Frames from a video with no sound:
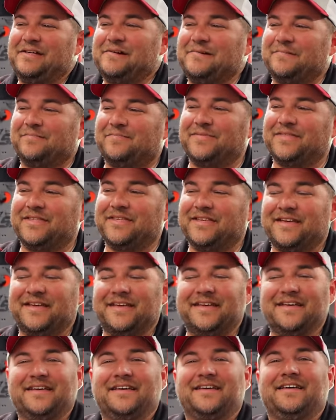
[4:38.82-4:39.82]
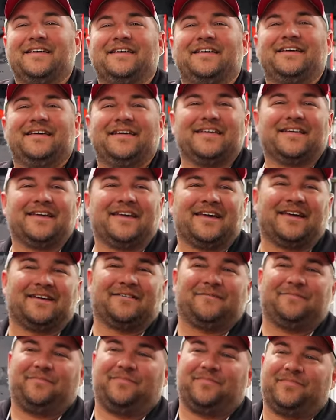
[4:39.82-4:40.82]
Oh boy. Yeah.
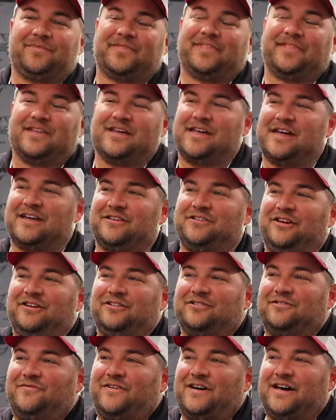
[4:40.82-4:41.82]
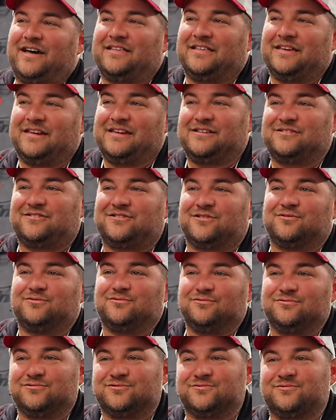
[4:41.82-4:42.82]
Yeah, you ain't gonna find any
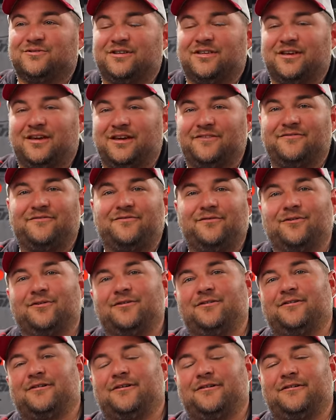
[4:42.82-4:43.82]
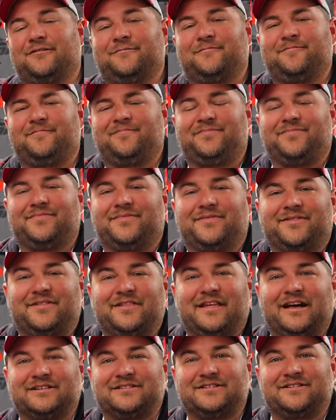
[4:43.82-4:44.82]
tools really for, uh,
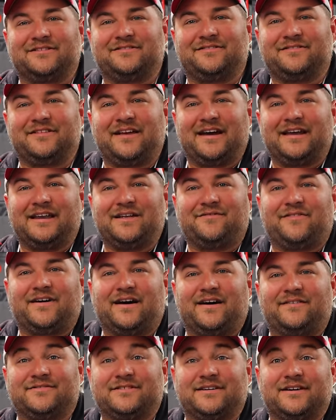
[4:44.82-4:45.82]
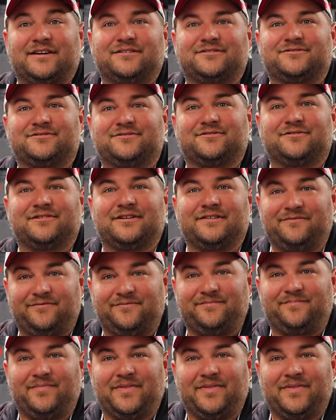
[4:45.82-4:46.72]
like I said, 85 cents or even,